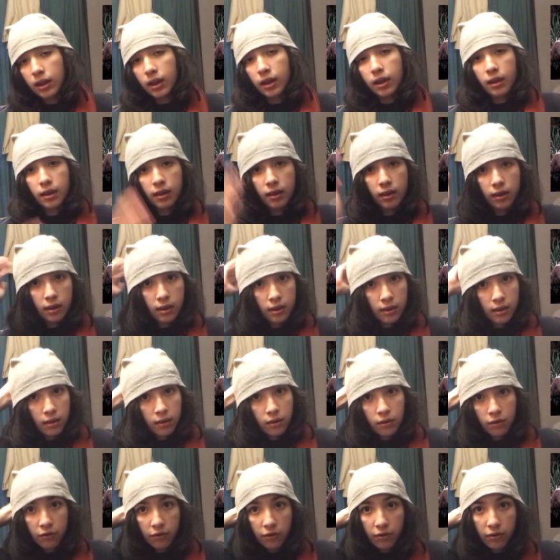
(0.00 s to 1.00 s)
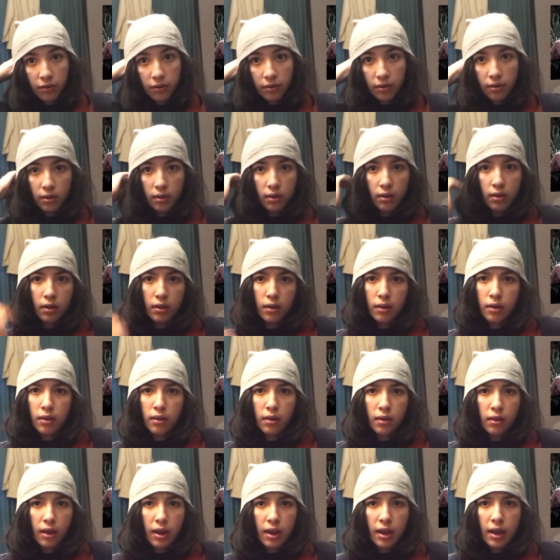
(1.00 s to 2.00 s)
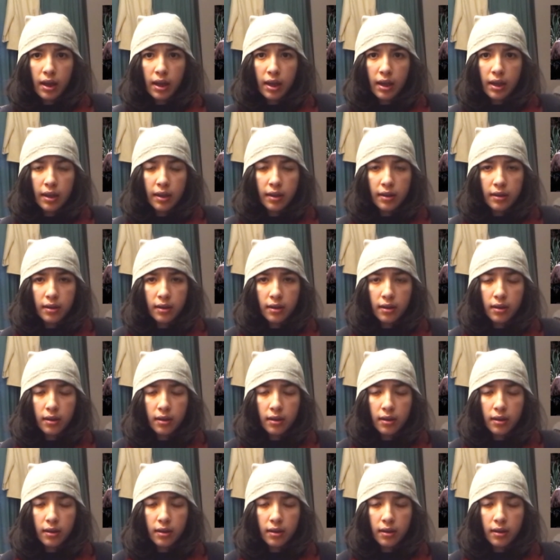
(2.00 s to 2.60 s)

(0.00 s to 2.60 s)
It looks like